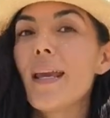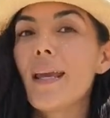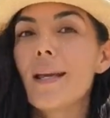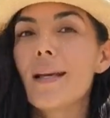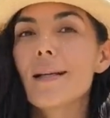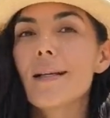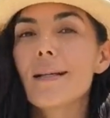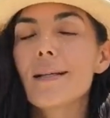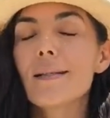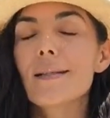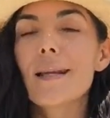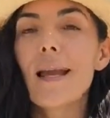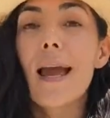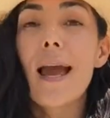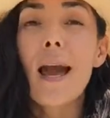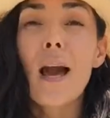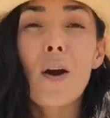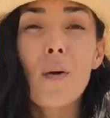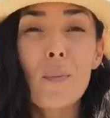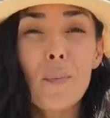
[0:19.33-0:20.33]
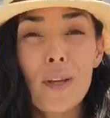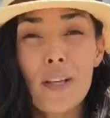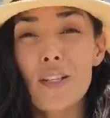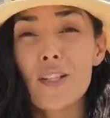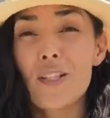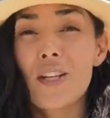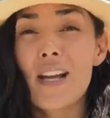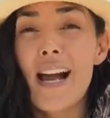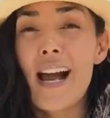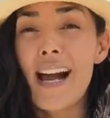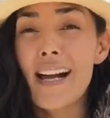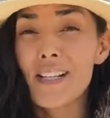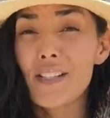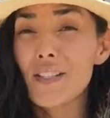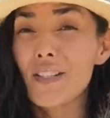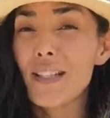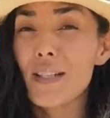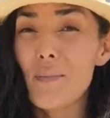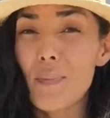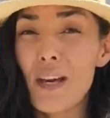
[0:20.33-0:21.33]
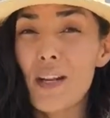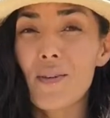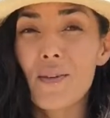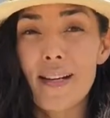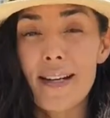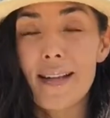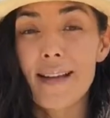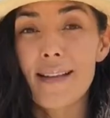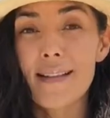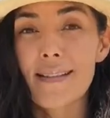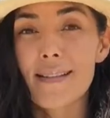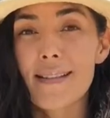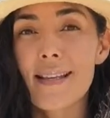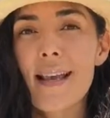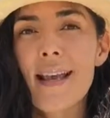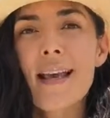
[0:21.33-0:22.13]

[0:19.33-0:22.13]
and how much actually better it is